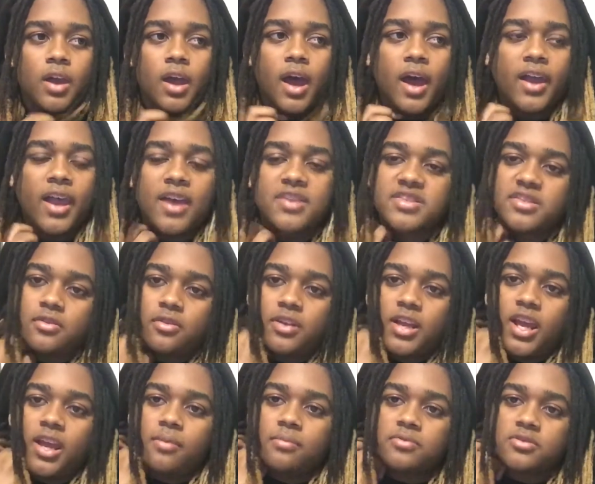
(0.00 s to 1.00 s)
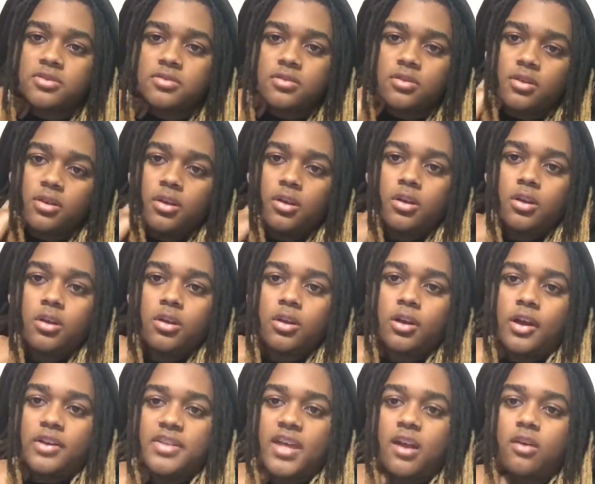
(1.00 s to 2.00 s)
I can't say no names,
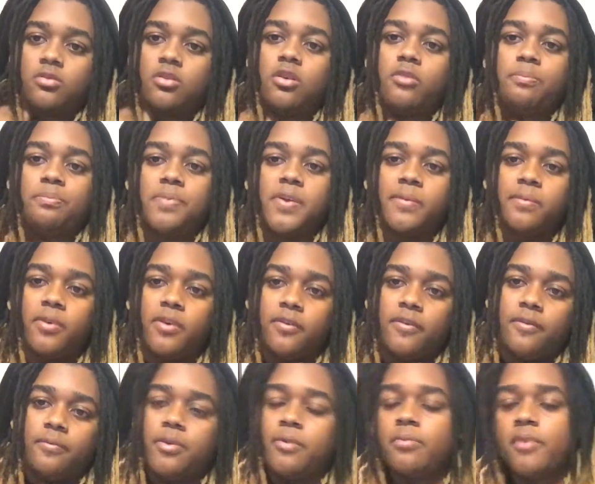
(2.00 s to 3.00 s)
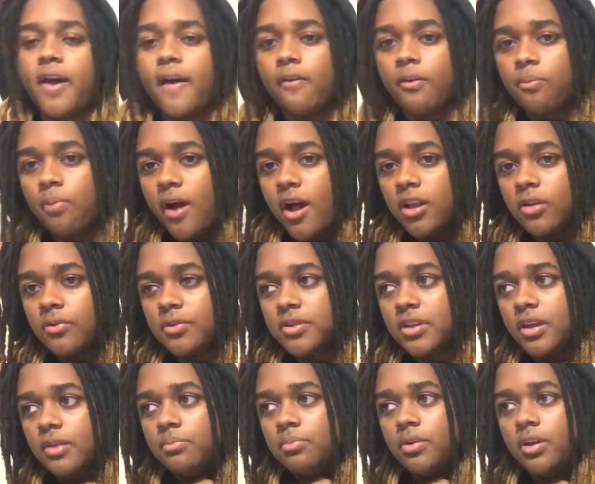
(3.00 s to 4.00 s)
cause I don't know if people have a problem with
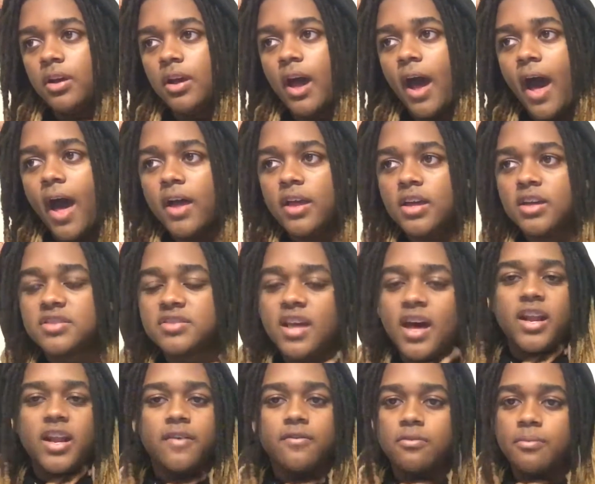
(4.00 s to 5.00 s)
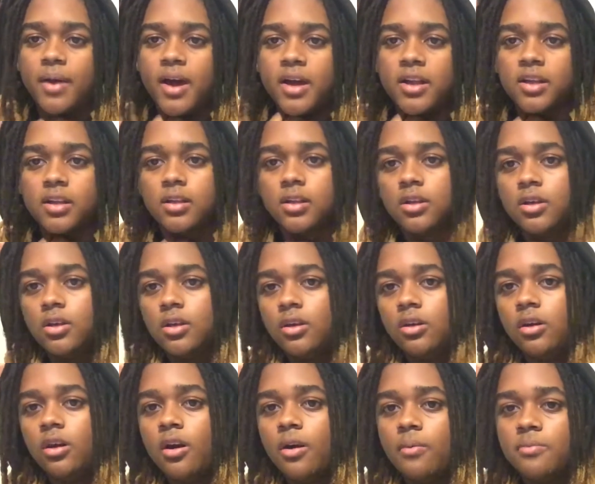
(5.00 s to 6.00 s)
that, but it's everybody.
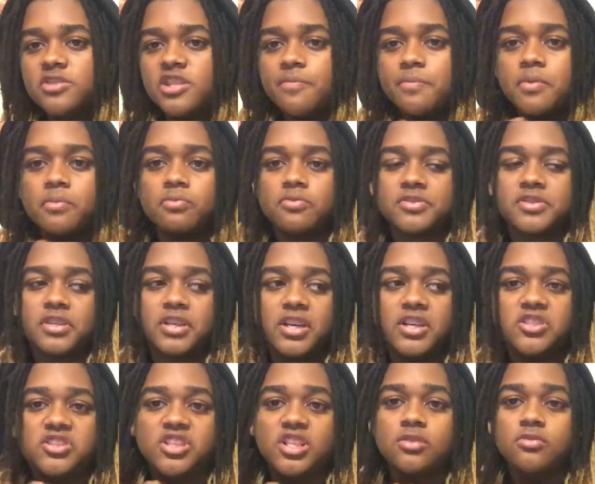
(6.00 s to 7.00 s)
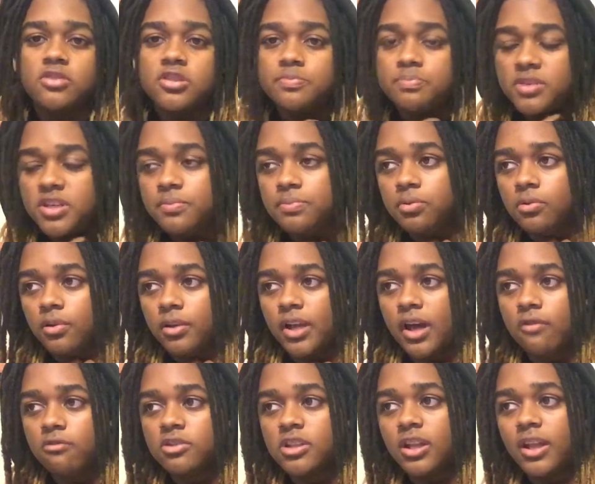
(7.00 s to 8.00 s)
Some people was good, genuine people, and
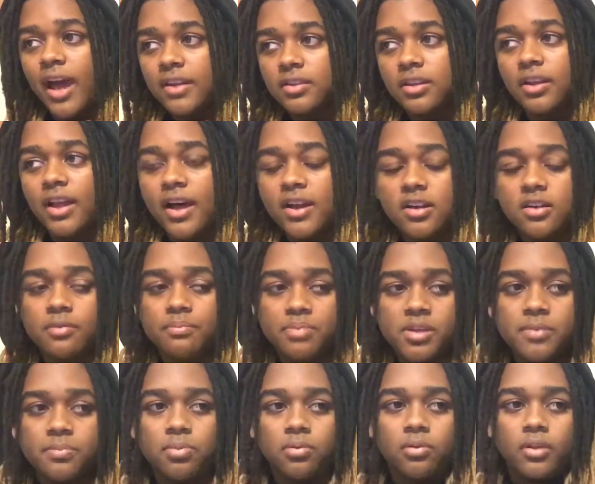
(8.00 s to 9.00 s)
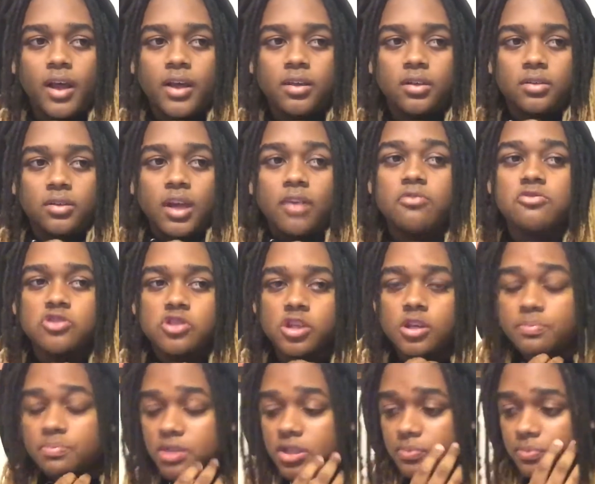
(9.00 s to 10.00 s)
I really liked a lot of them people. Like they was
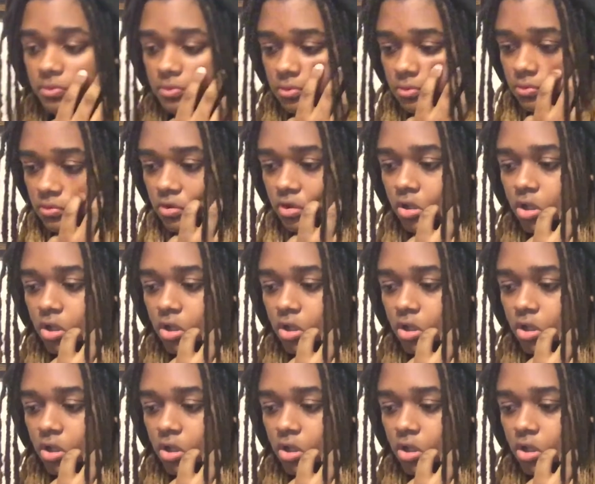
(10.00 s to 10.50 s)
good people.